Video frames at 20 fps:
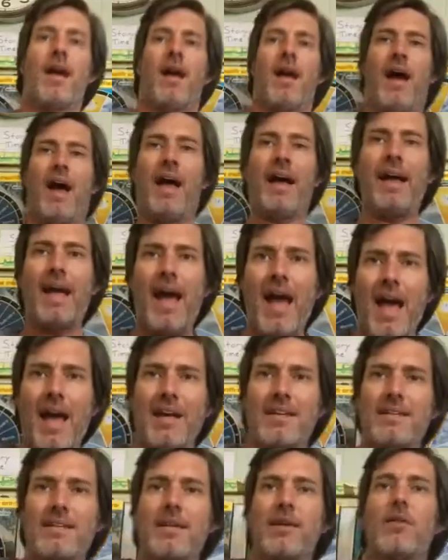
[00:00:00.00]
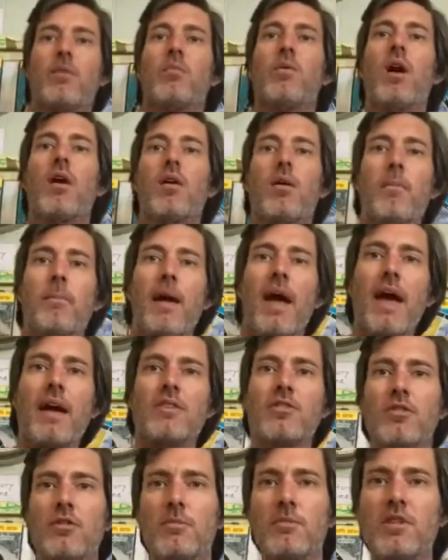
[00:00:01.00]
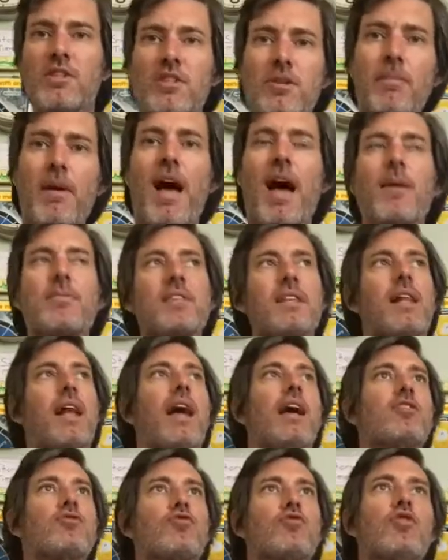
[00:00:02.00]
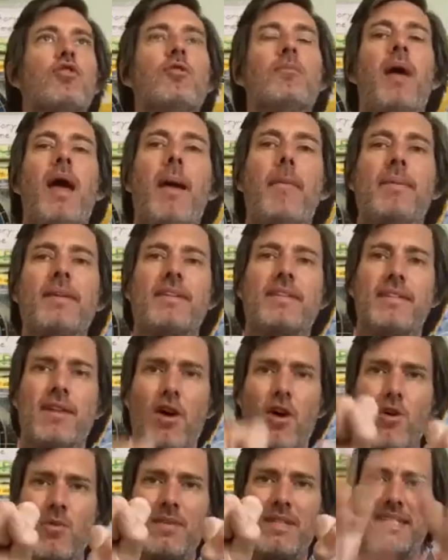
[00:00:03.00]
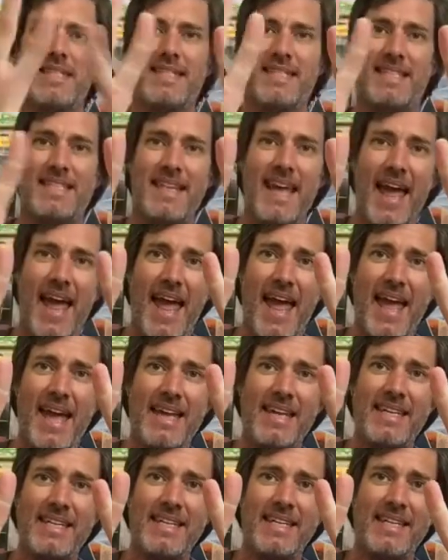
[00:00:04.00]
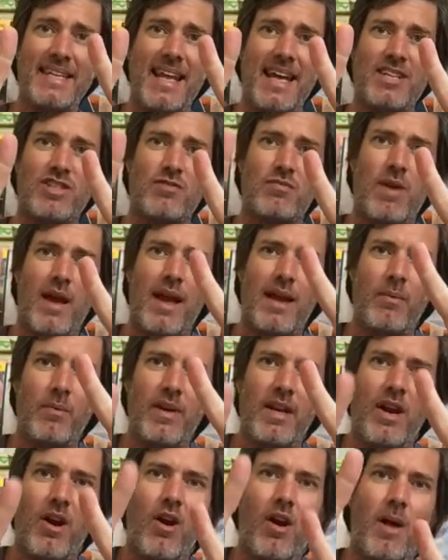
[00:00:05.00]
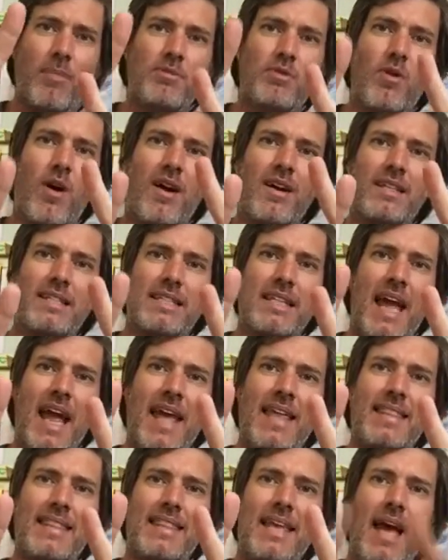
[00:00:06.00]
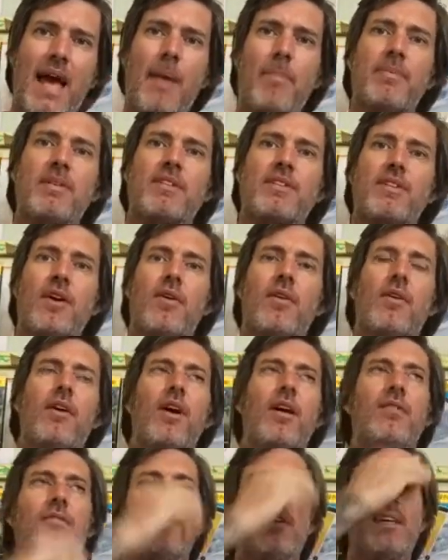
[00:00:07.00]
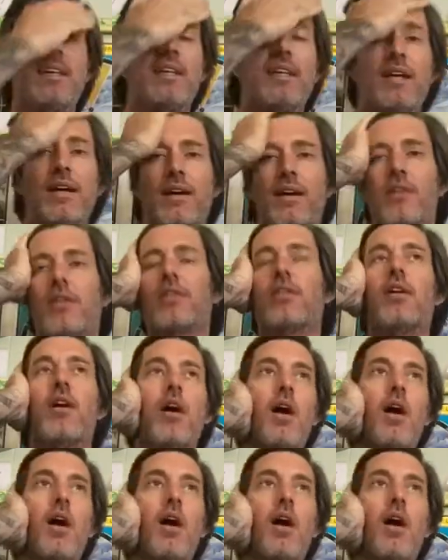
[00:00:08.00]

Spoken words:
Hi guys! Welcome back to Mr. Bob's Classroom episode 10. That's right, we are up to our 10th episode of the year.